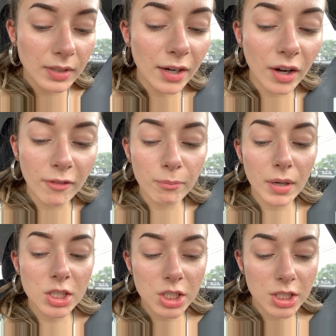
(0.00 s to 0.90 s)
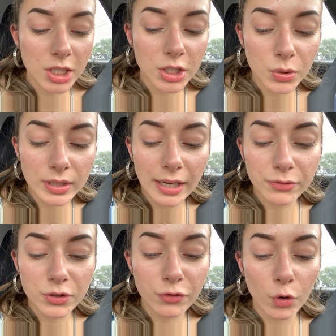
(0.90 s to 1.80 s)
I don't have much to do
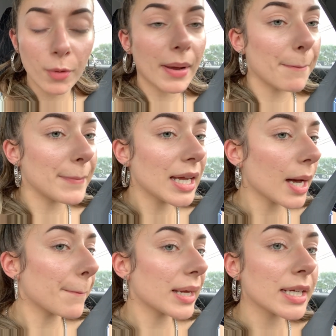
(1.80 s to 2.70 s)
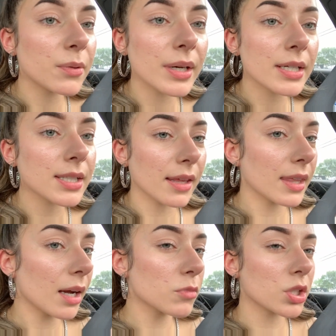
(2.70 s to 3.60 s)
left for my makeup anyways. I
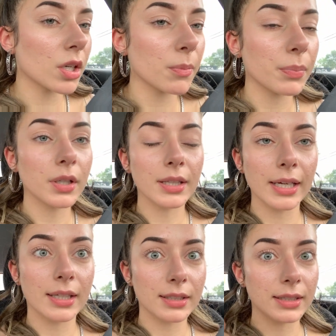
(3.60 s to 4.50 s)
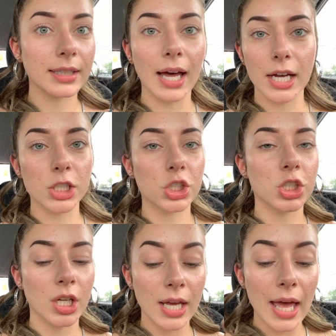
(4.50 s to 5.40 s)
think I'm just gonna put like
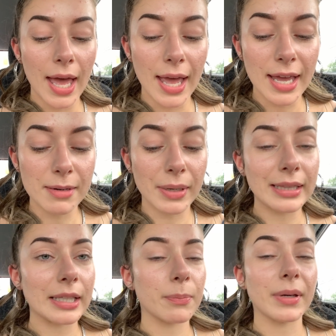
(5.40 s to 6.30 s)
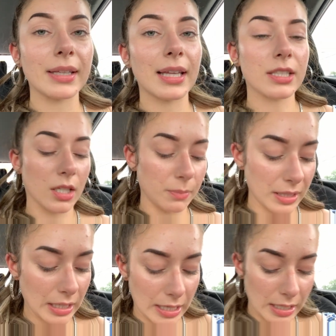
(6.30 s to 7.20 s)
lash and my lip, and that's gonna
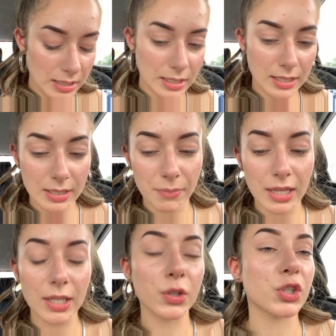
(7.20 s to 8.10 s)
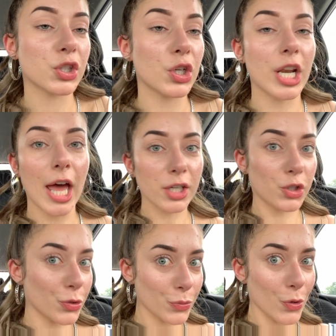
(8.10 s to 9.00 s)
be it. Something so
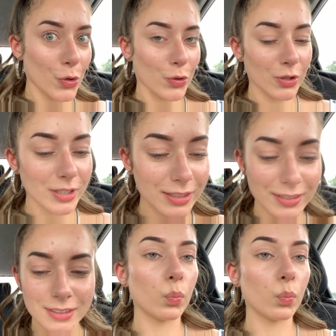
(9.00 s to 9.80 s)
natural.